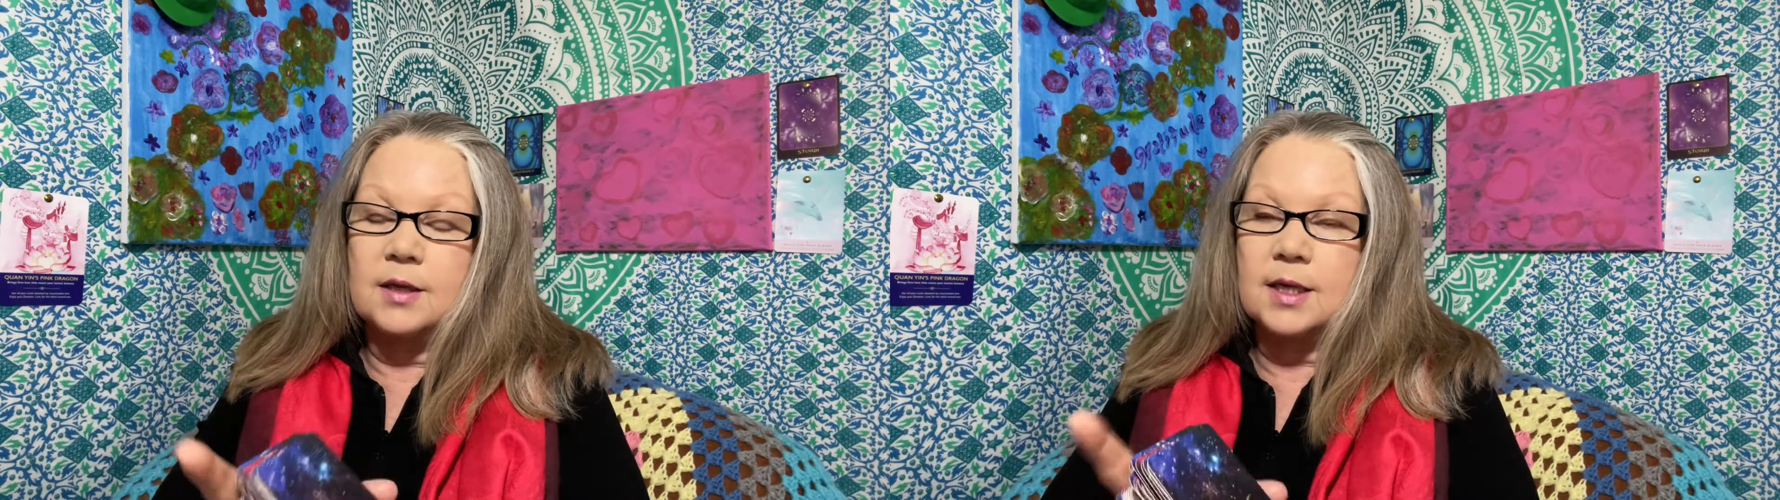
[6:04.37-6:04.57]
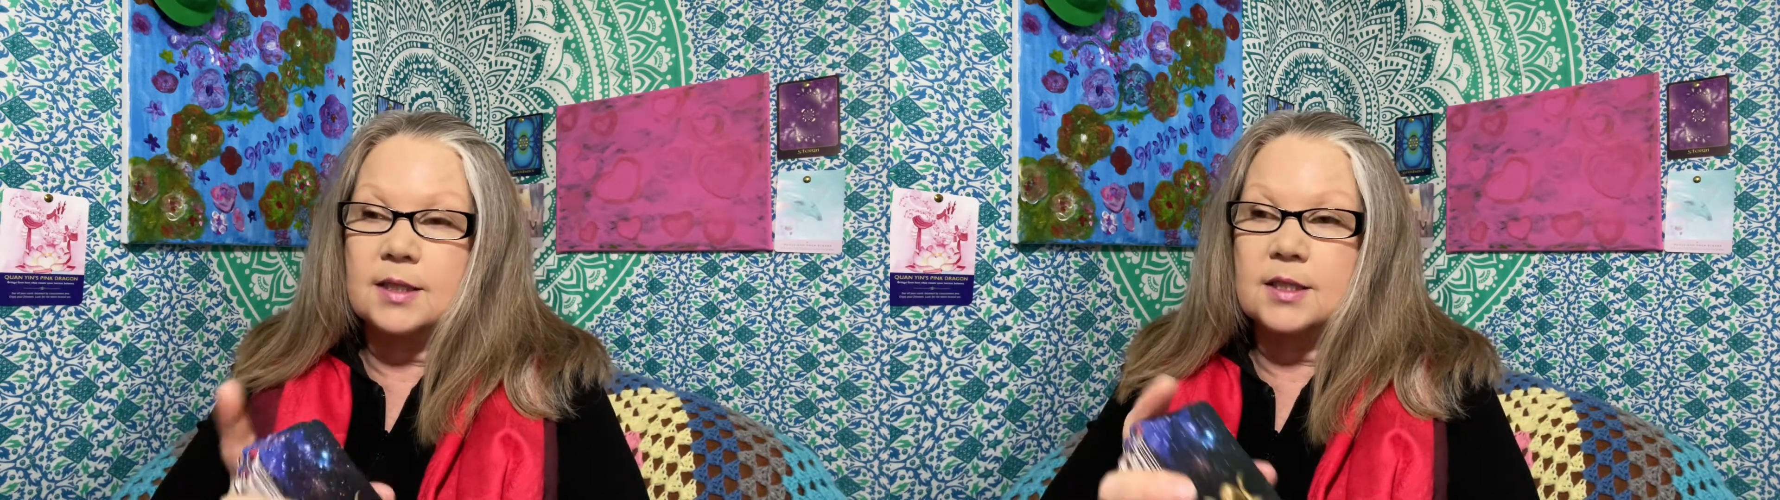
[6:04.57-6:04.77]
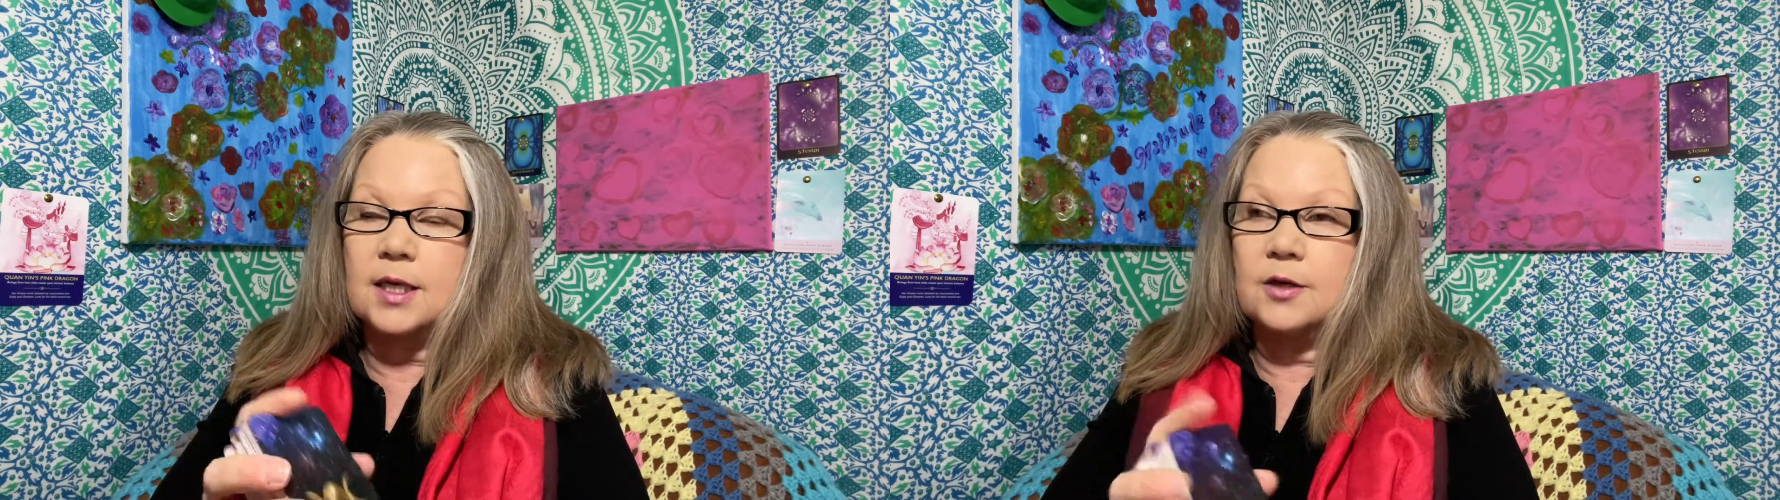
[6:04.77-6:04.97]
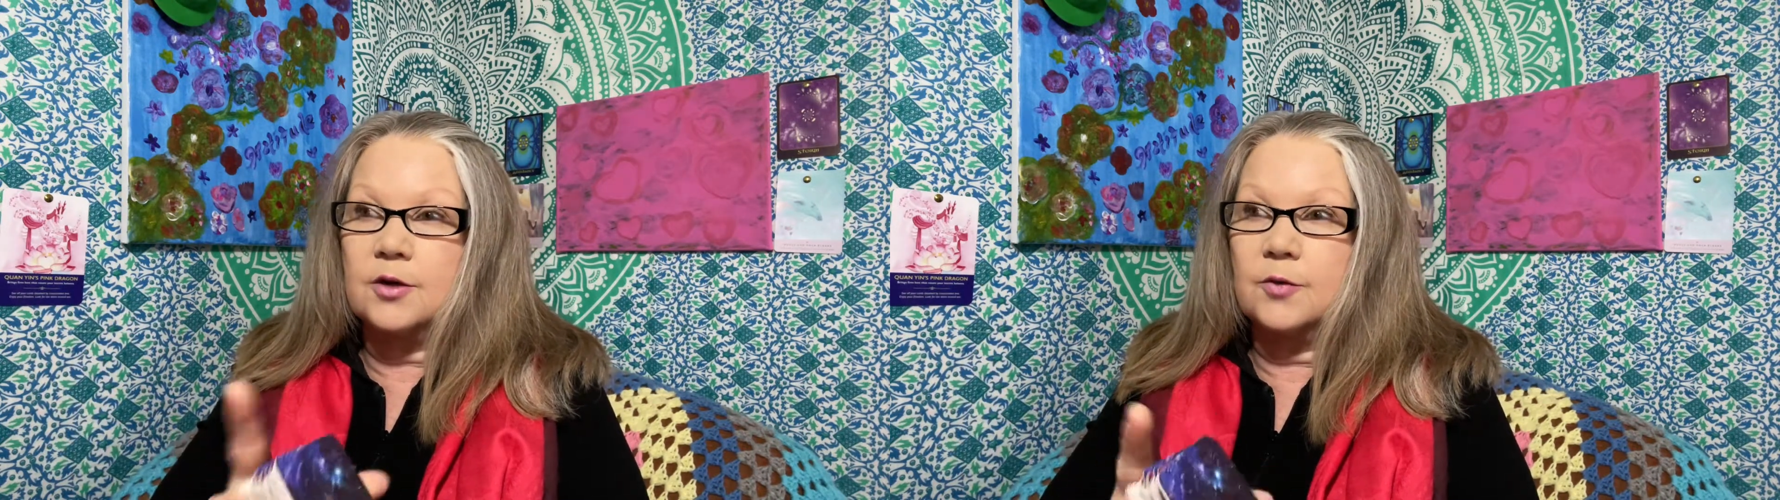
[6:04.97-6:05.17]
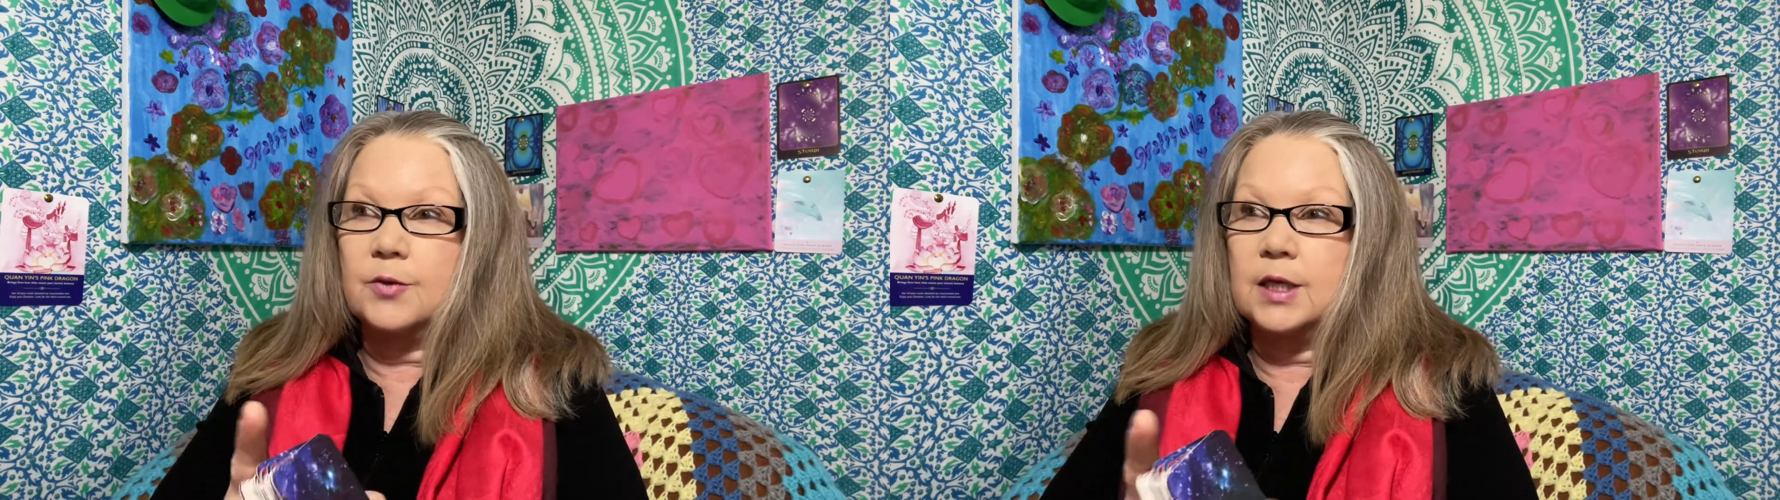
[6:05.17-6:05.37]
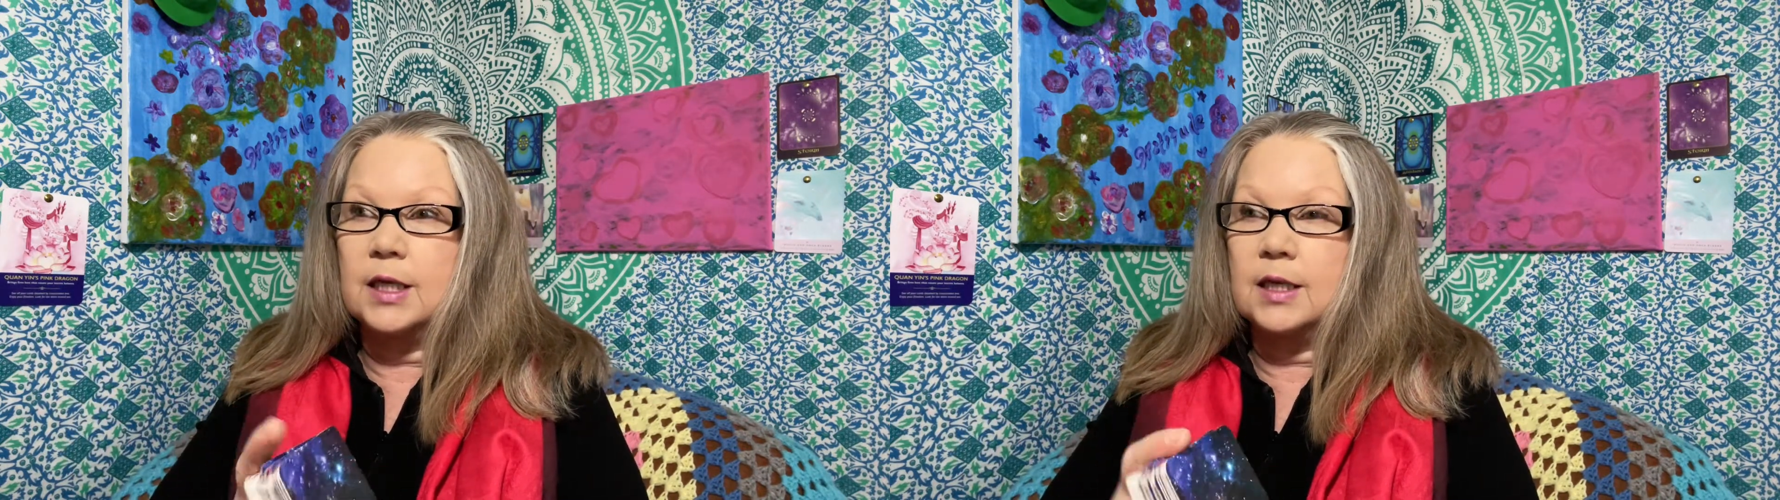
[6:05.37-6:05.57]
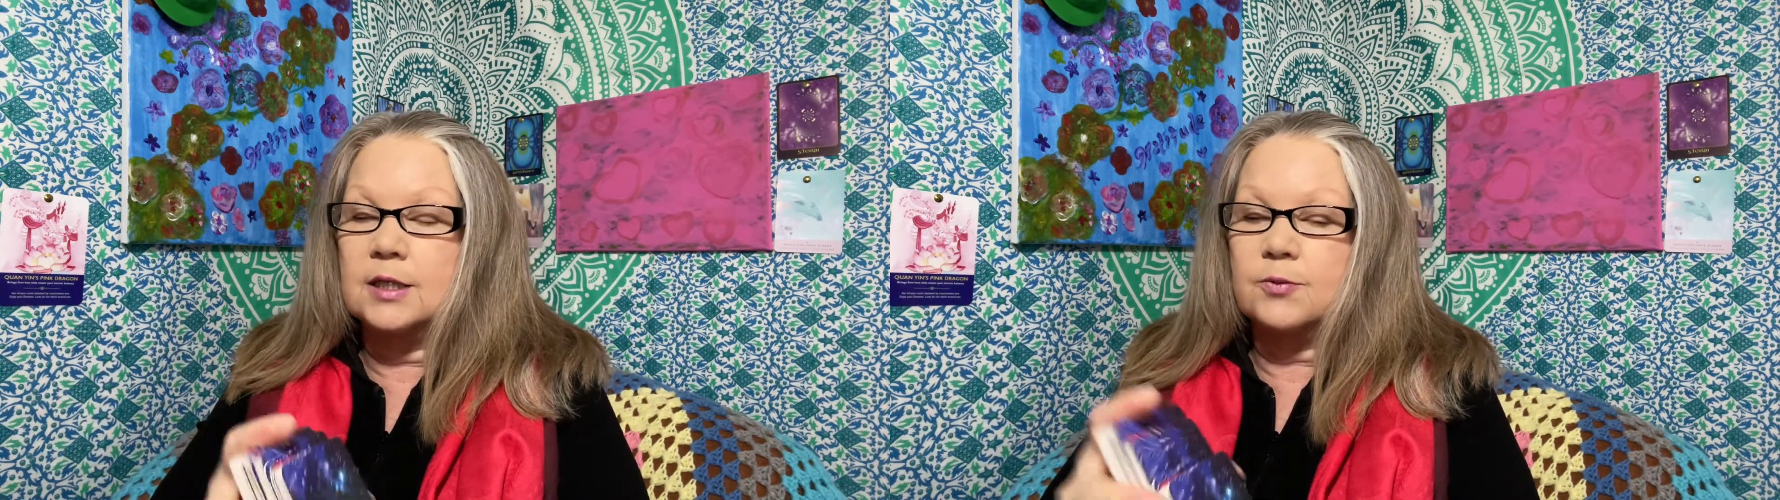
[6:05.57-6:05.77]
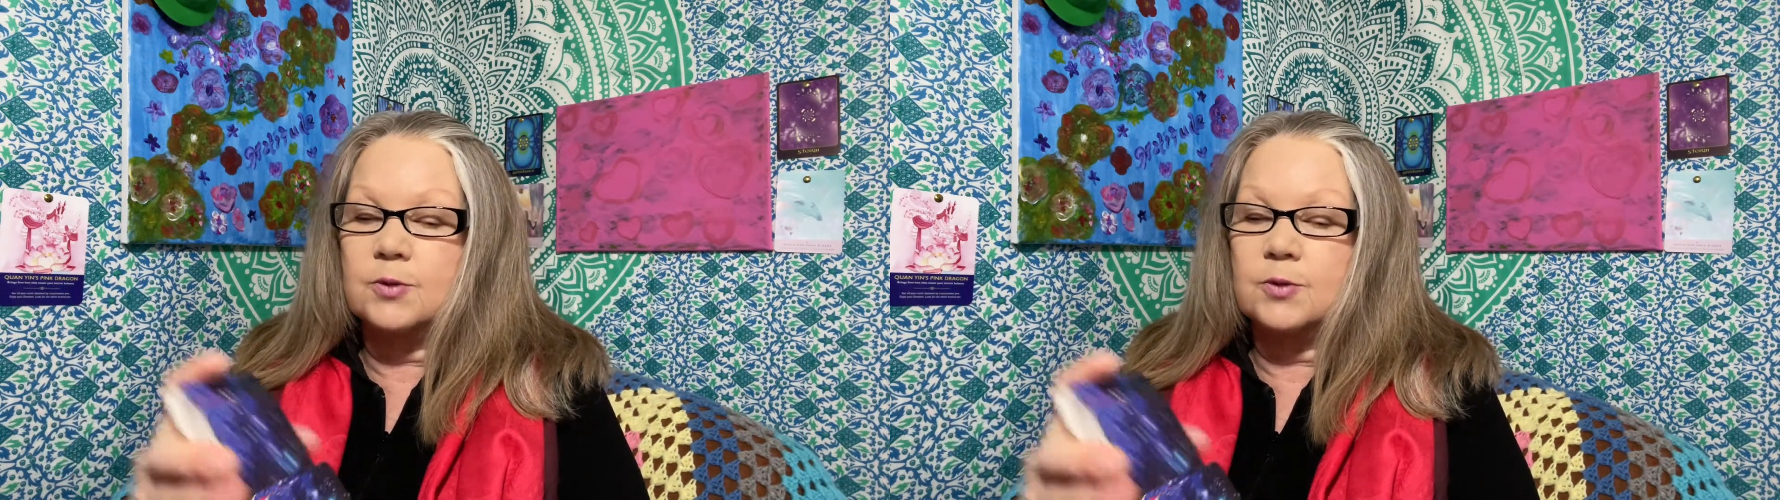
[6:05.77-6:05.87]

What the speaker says: Like, I stayed in a really nice